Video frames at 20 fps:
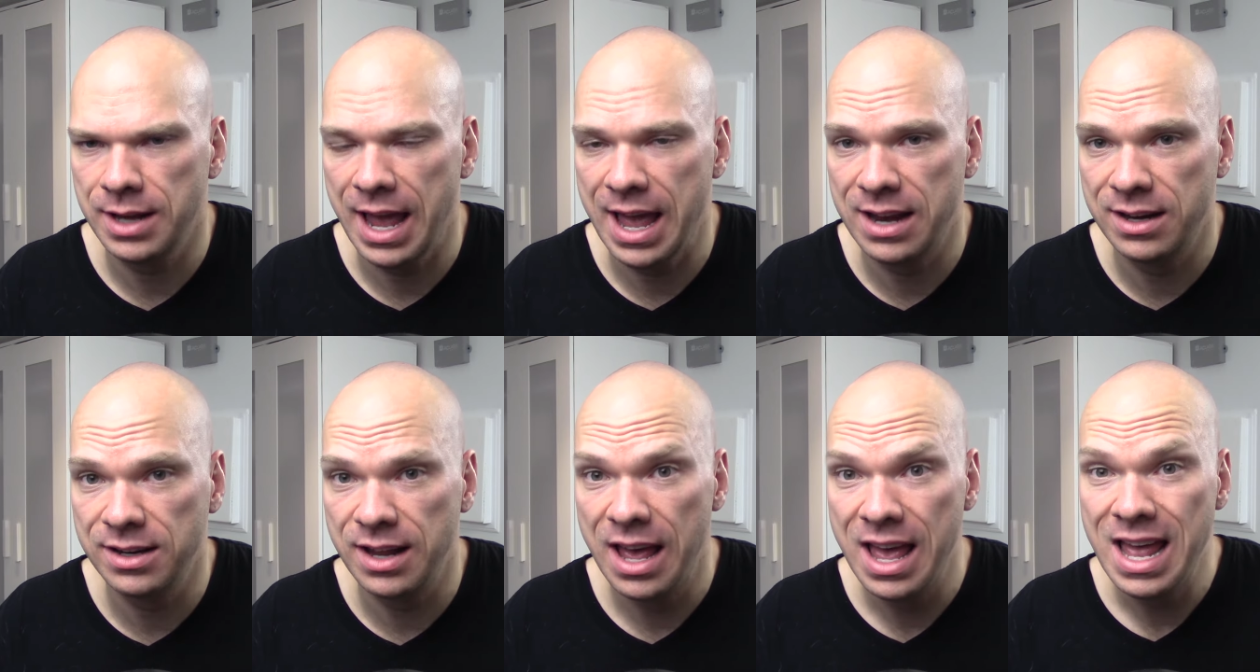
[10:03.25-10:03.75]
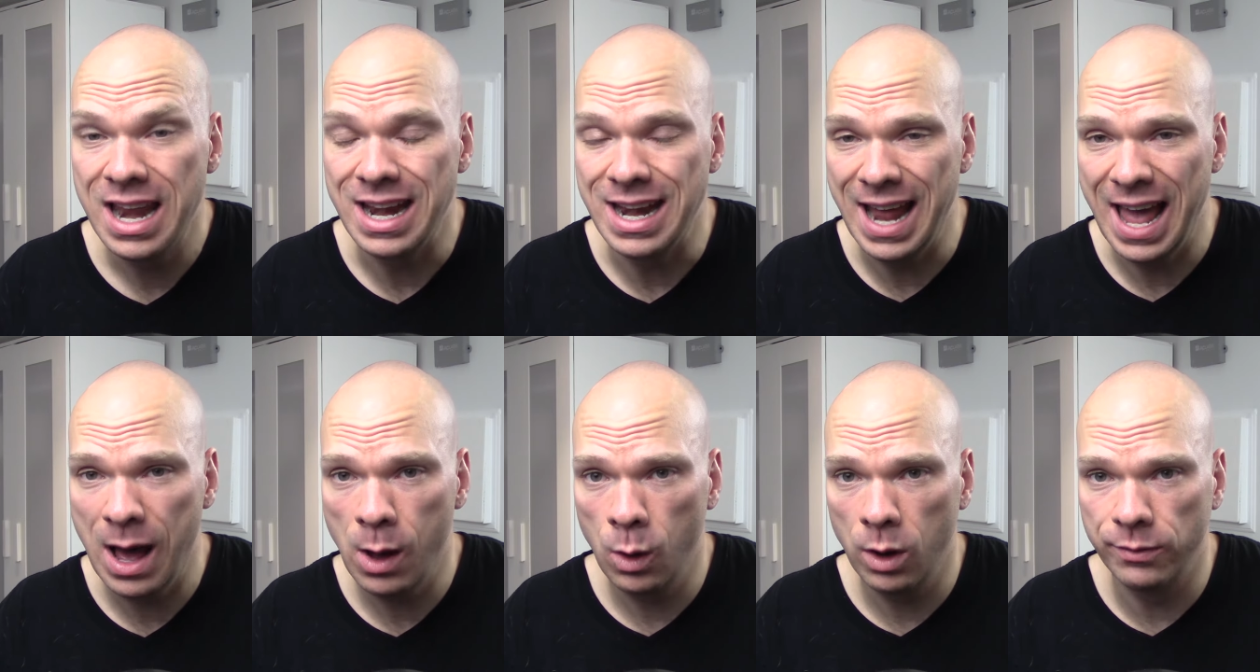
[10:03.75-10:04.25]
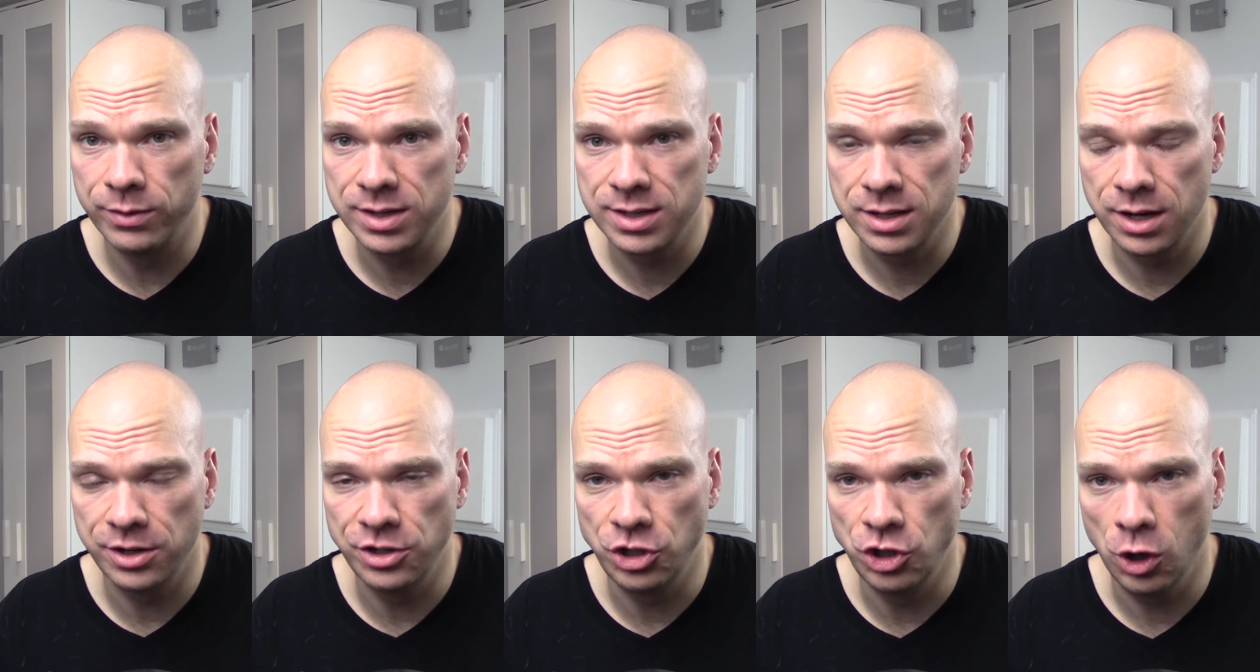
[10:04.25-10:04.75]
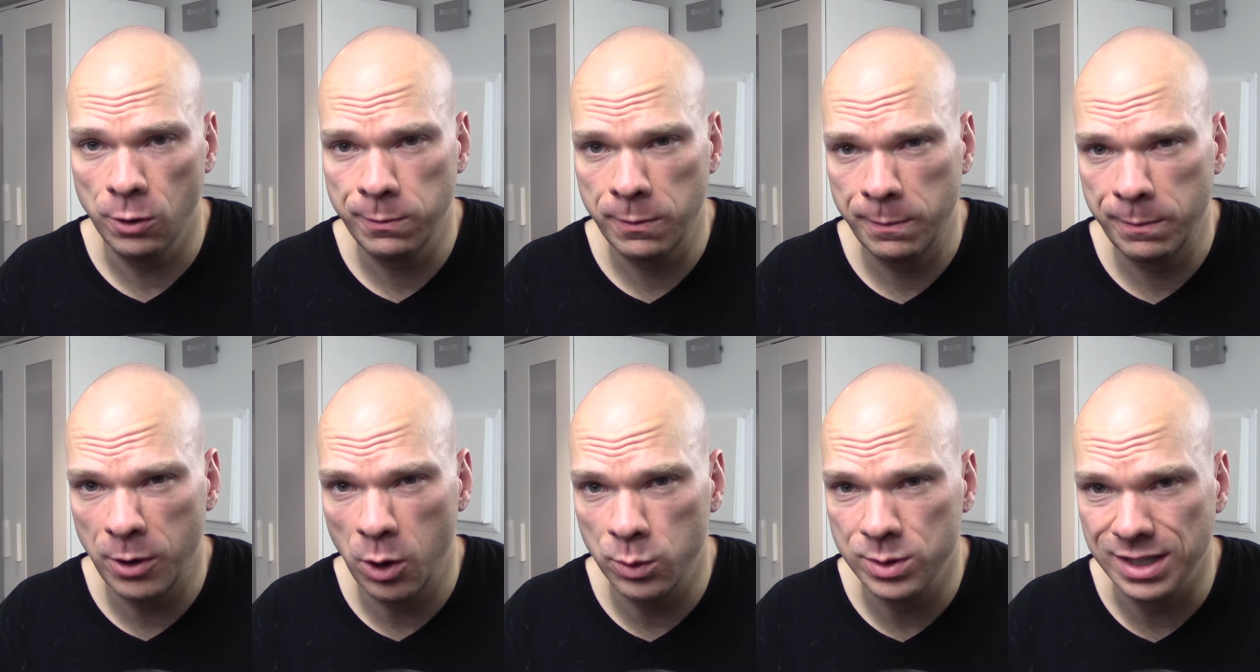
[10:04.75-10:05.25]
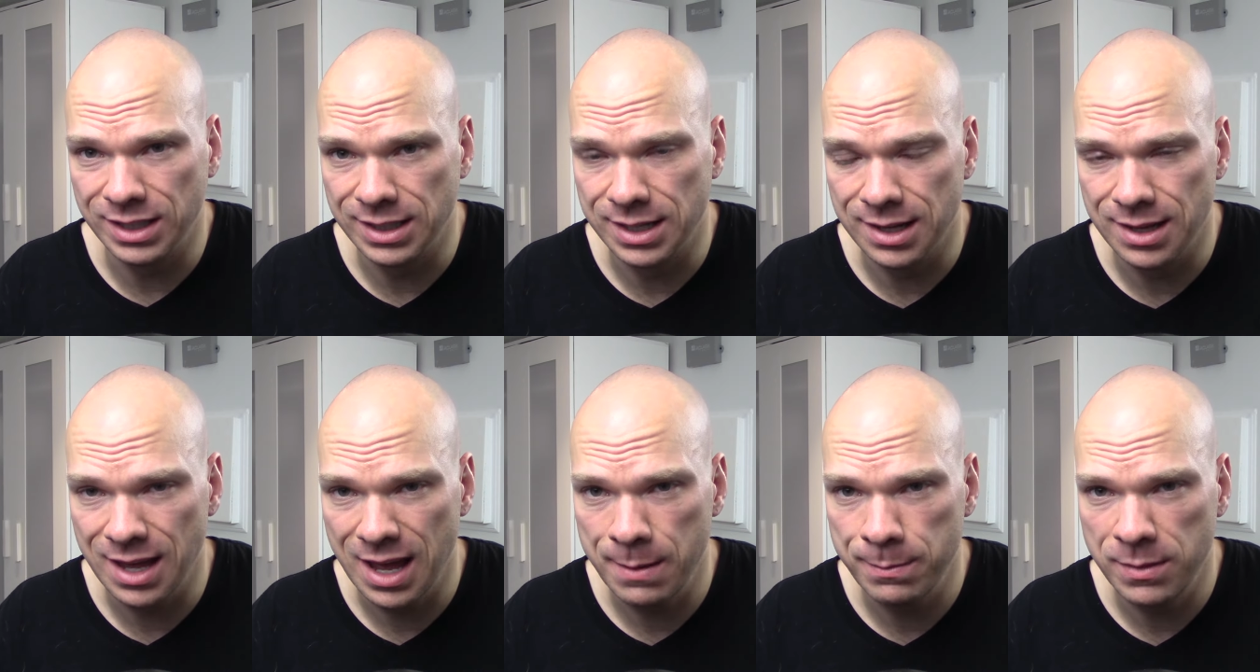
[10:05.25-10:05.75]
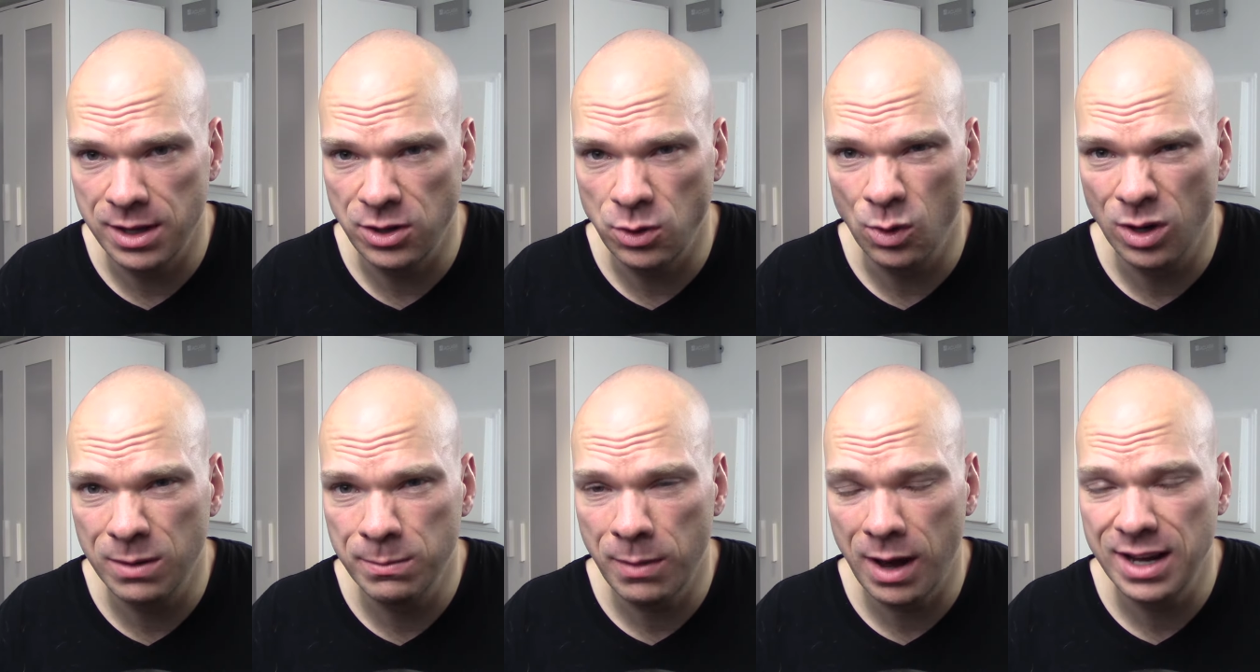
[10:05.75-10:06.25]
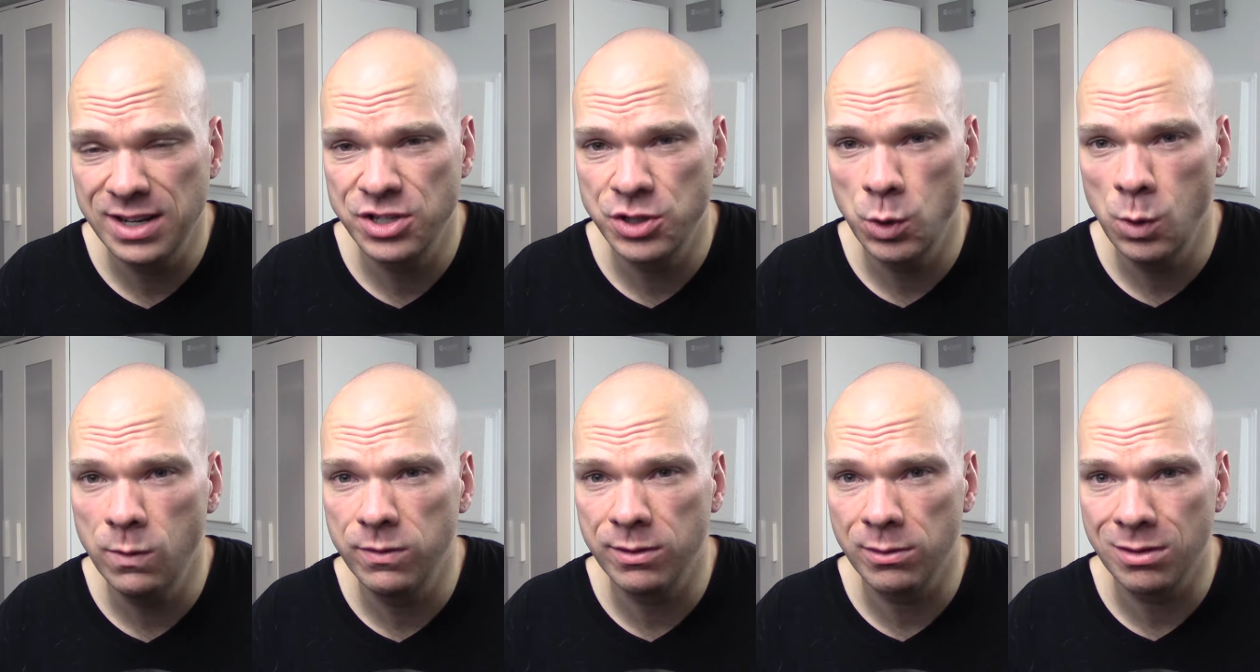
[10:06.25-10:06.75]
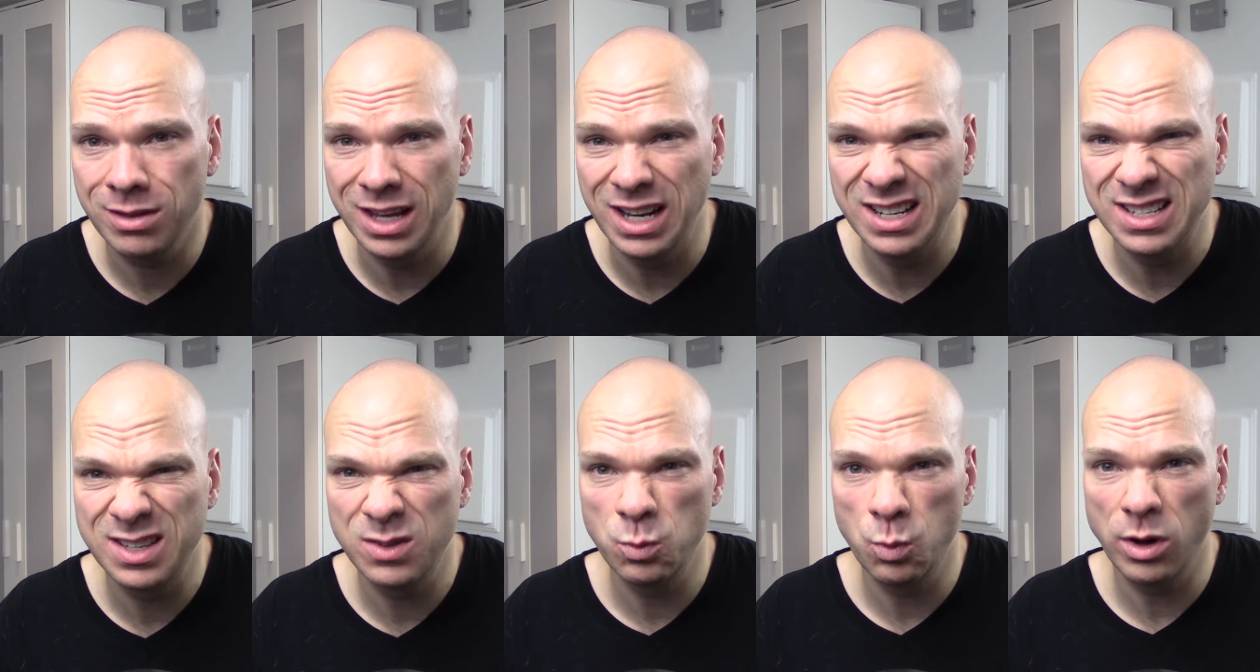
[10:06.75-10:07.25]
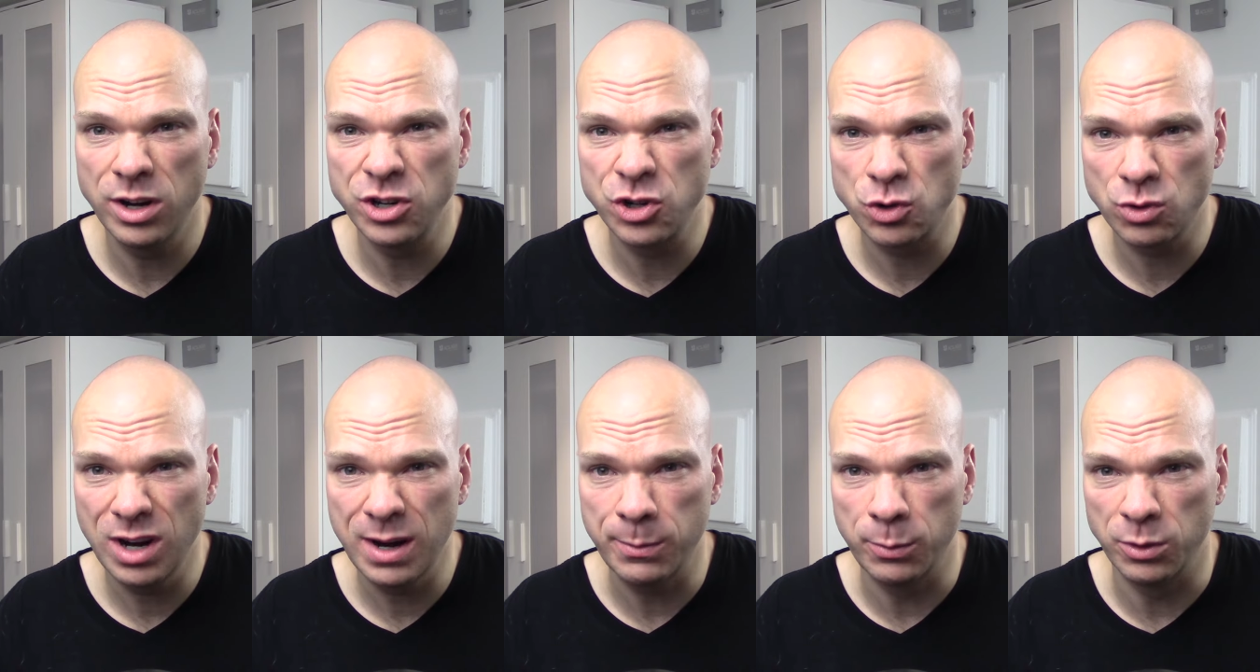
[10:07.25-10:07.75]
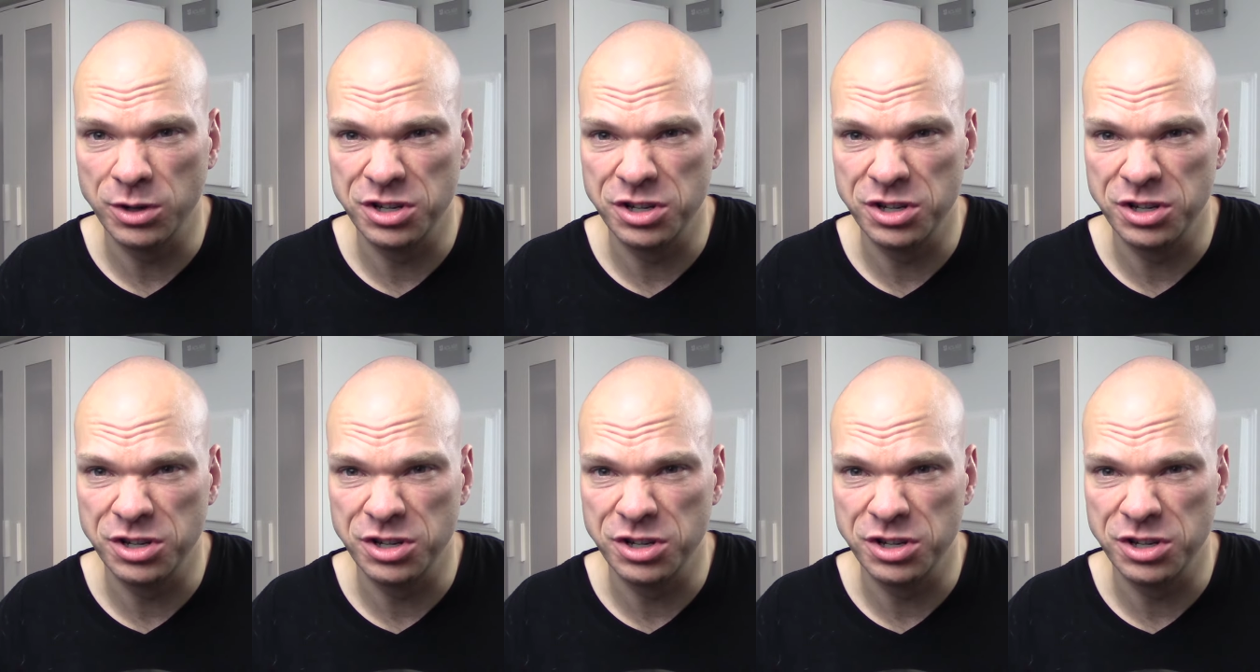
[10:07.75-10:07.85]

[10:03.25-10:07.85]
And now all of a sudden you're proposing to them that you can buy 2 of their things in one trip,